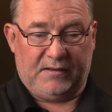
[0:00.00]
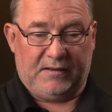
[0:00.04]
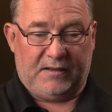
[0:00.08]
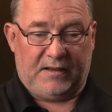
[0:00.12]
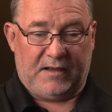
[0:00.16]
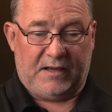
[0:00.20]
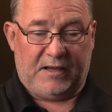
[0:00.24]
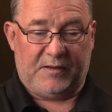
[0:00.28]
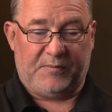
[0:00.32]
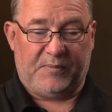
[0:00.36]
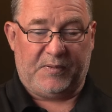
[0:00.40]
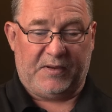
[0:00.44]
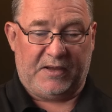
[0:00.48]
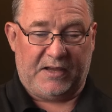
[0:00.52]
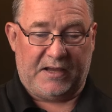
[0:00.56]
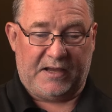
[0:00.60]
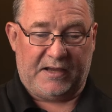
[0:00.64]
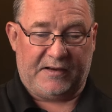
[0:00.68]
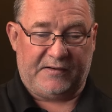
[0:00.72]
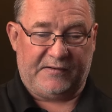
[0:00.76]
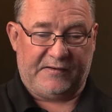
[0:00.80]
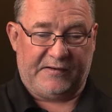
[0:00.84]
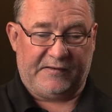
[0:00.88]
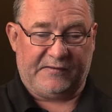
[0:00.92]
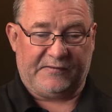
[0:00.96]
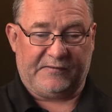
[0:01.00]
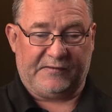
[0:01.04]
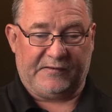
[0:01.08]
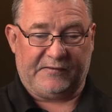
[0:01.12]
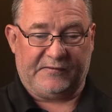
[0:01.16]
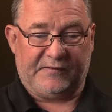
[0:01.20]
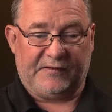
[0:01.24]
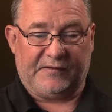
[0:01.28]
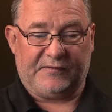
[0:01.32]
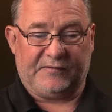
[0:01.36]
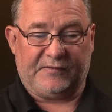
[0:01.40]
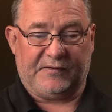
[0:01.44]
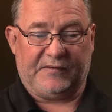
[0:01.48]
IP address,
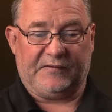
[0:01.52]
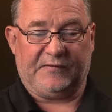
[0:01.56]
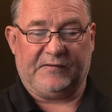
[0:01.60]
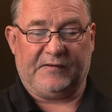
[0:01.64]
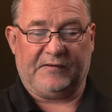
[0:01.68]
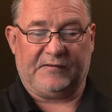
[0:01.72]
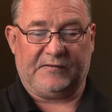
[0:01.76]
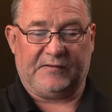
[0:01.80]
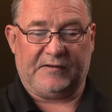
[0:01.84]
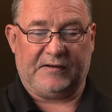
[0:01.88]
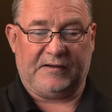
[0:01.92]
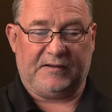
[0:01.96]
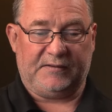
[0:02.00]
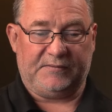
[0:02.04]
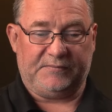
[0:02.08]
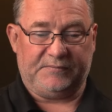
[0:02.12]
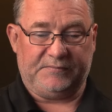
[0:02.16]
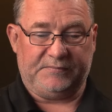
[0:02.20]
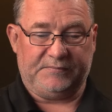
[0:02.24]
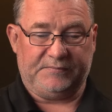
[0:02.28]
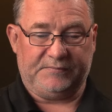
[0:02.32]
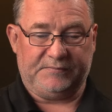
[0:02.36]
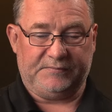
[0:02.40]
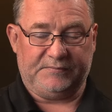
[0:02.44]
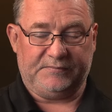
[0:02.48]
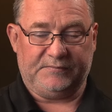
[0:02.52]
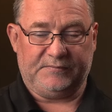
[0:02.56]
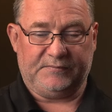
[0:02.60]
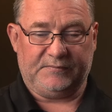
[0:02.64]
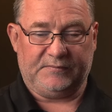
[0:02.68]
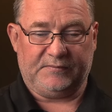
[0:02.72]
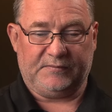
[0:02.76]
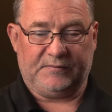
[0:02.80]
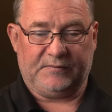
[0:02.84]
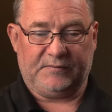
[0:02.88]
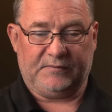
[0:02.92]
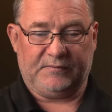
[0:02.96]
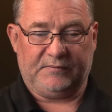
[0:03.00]
etc., etc.
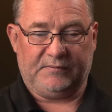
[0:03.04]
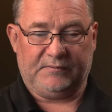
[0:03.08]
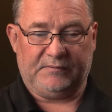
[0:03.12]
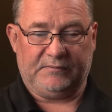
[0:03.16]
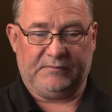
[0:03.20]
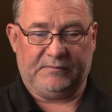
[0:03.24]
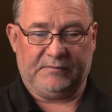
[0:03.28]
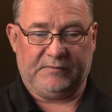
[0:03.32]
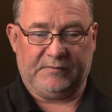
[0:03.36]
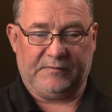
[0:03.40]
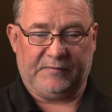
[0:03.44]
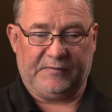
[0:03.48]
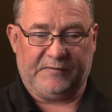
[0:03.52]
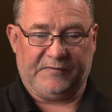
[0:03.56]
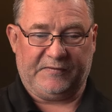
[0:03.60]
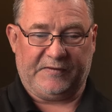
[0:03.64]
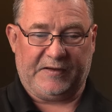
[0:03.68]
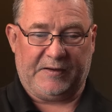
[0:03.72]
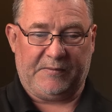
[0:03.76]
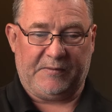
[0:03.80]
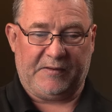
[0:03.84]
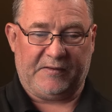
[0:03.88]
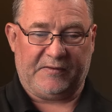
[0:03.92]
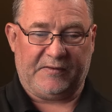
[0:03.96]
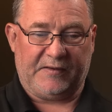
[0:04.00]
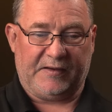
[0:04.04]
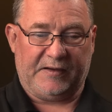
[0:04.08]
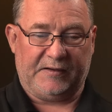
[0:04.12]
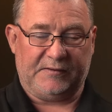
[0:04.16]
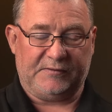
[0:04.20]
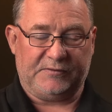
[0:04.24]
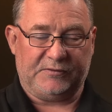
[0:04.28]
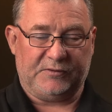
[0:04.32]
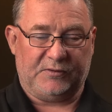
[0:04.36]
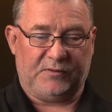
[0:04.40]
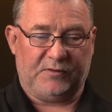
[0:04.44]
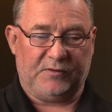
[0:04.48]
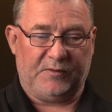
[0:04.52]
Same as I
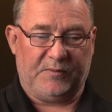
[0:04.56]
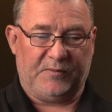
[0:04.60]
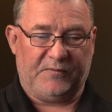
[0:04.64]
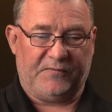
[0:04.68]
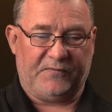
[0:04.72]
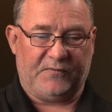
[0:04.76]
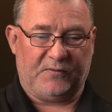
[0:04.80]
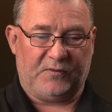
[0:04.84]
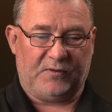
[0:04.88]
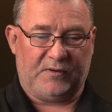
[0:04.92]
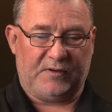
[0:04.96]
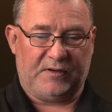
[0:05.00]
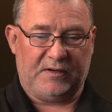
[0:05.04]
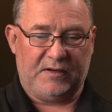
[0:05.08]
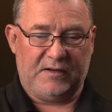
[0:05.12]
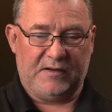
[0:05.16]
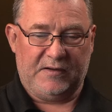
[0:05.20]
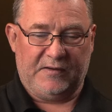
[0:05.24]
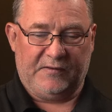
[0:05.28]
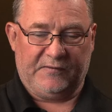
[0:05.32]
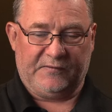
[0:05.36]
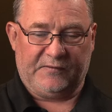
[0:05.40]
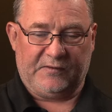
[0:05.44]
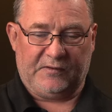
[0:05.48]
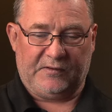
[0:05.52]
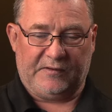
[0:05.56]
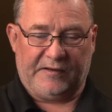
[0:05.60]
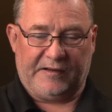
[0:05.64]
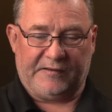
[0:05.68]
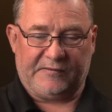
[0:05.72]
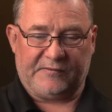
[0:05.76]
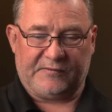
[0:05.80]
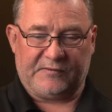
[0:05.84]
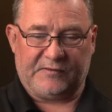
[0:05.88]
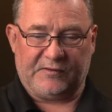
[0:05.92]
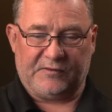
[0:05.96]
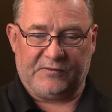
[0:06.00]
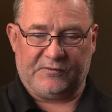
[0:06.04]
told you before. So
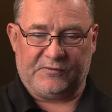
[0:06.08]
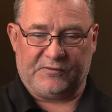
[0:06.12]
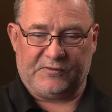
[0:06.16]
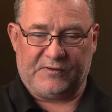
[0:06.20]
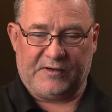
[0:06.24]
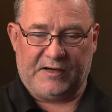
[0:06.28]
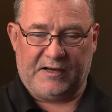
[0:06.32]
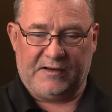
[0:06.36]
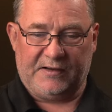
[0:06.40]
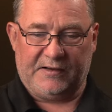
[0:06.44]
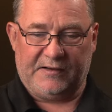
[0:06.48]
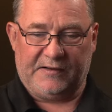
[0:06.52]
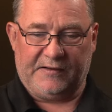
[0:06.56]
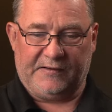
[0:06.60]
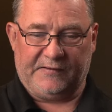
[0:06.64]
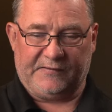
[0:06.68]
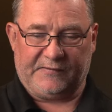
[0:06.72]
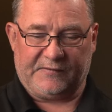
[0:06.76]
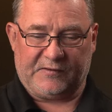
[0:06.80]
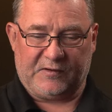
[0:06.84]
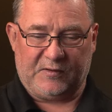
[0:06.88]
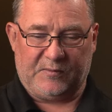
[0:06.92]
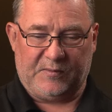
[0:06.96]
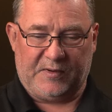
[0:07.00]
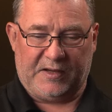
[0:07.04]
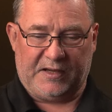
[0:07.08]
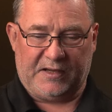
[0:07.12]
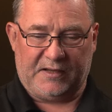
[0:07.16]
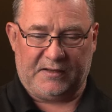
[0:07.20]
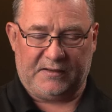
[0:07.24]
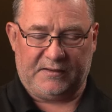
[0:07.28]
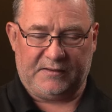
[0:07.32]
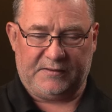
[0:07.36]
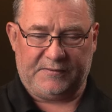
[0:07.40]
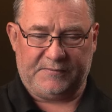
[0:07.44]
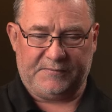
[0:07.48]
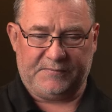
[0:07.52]
let's run this command.